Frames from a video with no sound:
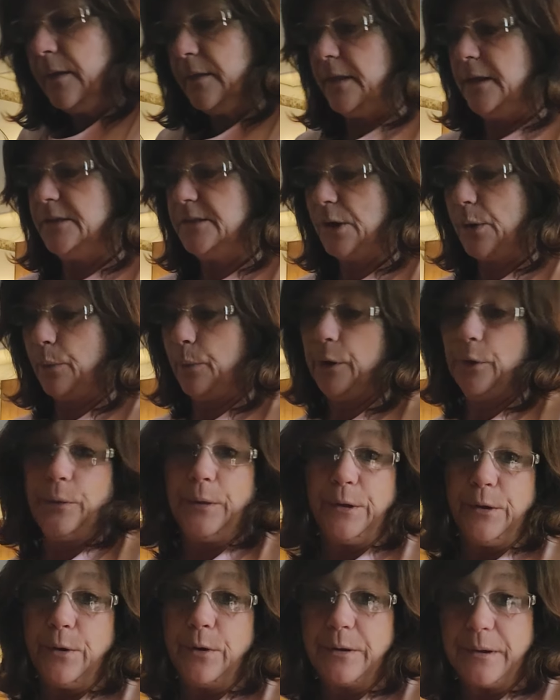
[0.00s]
These are
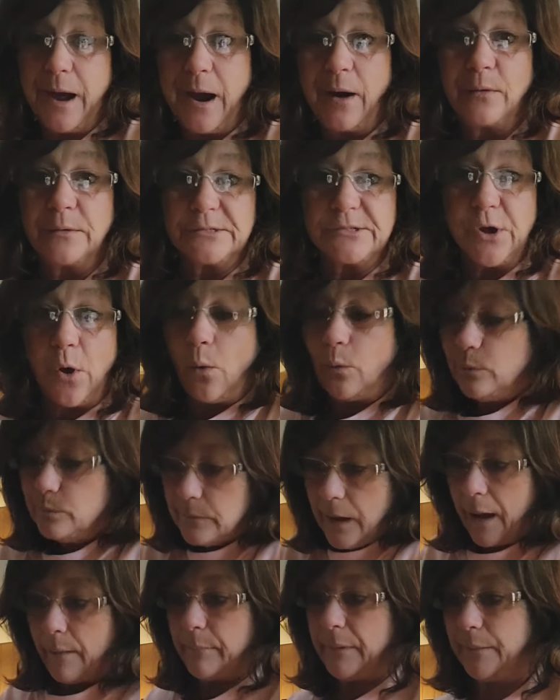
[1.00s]
really good cards, though.
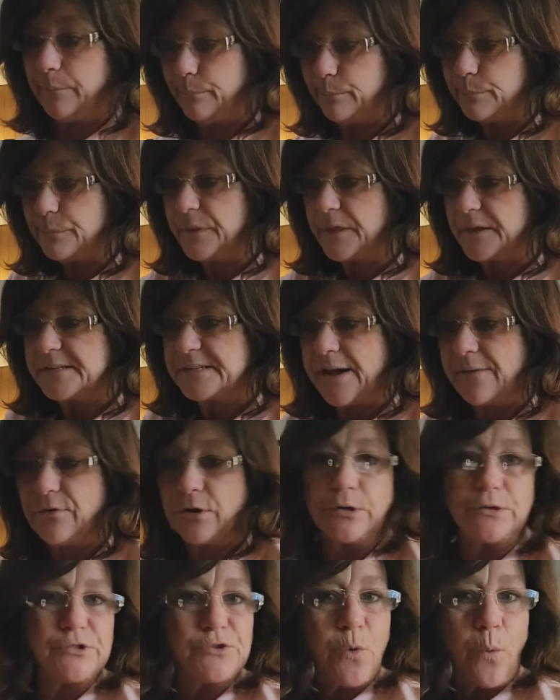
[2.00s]
I mean, the
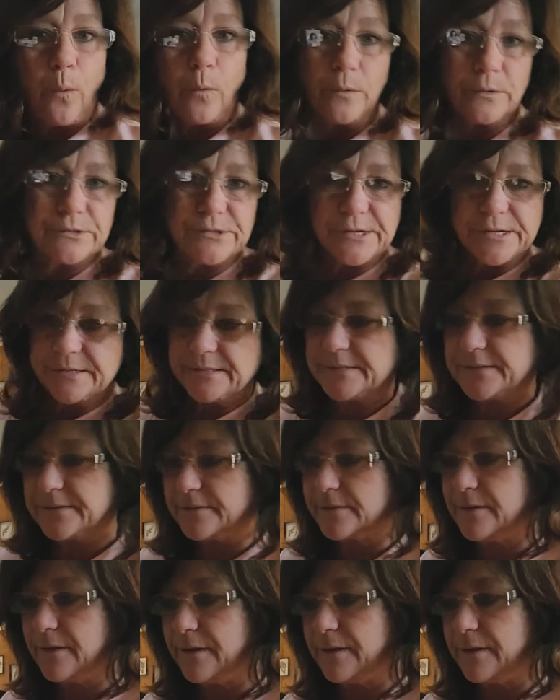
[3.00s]
Seven of Swords is...